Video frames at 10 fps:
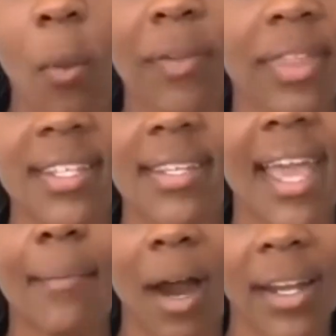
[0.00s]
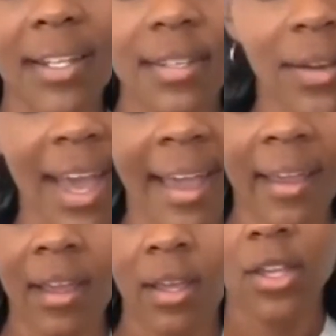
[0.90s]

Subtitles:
with his name on it, okay?